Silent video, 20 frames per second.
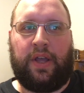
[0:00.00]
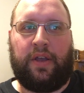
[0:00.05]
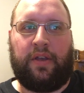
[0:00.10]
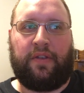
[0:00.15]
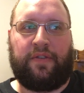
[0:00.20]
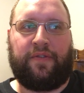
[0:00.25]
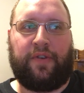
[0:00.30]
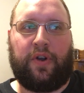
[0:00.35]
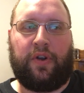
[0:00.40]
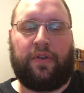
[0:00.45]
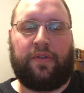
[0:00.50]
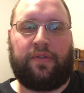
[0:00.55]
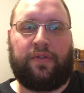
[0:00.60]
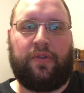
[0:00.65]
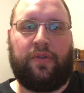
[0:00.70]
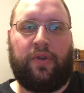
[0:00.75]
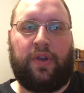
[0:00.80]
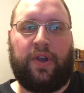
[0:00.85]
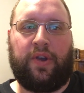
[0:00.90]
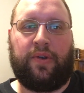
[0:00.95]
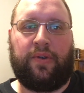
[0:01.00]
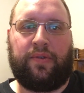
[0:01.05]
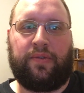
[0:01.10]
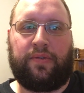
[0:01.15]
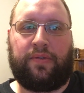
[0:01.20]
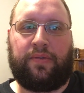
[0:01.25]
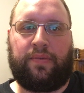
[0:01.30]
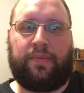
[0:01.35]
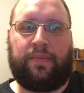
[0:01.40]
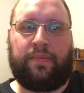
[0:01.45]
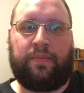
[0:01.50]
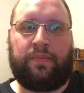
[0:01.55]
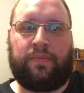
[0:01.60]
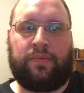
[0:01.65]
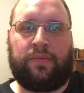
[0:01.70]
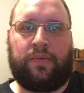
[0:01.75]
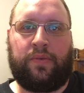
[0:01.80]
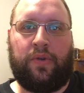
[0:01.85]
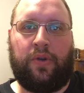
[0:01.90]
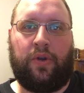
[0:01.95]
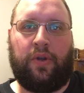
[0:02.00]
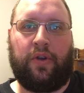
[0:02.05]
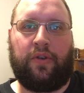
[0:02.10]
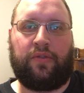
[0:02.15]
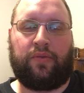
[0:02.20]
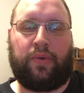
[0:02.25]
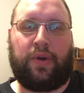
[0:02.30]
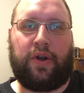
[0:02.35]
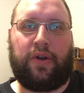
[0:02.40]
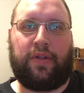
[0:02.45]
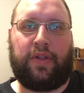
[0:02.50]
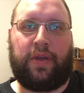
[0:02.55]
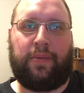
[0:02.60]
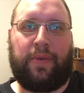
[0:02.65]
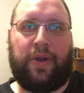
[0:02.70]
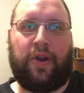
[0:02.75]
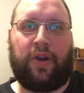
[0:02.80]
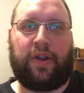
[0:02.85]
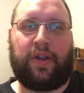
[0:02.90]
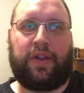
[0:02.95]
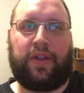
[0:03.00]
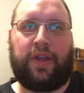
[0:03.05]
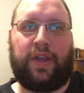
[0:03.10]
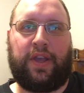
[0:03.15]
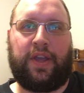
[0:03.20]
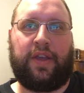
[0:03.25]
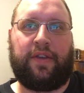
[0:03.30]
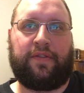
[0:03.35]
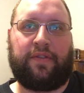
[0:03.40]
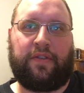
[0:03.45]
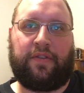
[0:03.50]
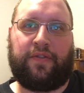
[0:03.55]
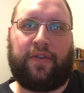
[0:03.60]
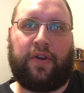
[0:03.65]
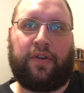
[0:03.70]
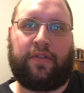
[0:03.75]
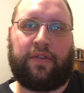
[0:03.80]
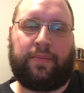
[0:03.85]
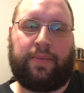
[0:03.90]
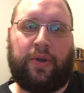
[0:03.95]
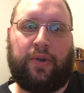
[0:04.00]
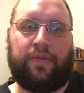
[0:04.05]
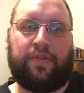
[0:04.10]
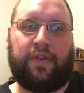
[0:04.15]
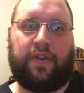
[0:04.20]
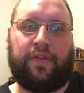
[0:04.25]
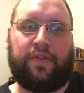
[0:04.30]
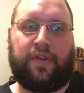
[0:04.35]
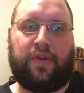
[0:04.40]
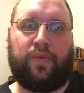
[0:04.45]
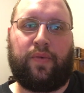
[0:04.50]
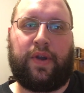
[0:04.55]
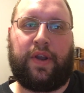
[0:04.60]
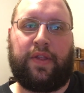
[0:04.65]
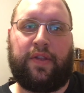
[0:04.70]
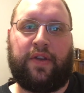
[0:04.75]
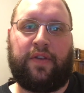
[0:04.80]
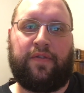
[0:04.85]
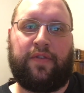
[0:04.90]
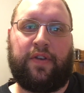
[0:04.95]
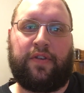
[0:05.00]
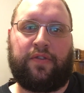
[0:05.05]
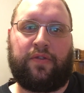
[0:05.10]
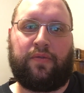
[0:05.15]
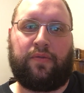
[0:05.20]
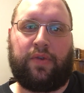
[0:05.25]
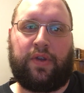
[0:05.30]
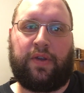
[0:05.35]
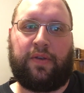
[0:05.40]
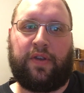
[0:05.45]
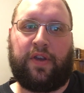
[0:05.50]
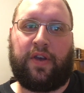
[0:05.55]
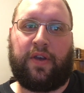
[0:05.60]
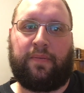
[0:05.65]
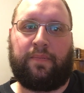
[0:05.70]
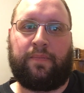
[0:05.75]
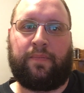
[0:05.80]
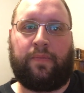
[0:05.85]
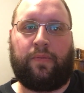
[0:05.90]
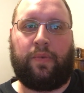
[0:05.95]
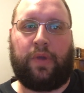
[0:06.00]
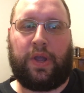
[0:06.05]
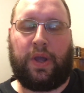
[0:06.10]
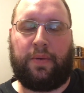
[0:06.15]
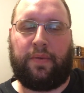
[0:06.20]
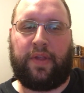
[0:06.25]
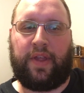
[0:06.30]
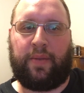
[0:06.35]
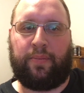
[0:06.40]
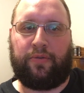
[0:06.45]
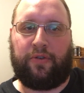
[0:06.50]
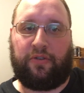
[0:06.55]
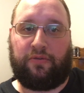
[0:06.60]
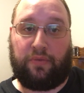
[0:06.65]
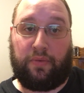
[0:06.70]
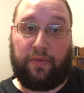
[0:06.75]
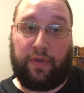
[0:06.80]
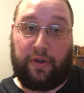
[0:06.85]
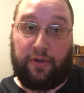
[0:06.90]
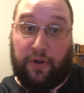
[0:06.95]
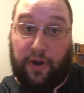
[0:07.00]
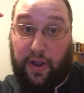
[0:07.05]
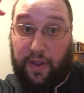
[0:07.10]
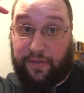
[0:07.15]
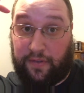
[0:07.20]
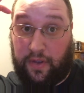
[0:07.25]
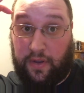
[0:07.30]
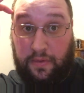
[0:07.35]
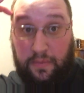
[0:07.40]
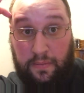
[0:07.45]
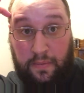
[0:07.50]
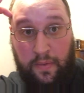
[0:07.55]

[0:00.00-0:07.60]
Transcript: As far as who goes where in the American League East, as far as the postseason and winning the division, we come to that bridge when we cross it.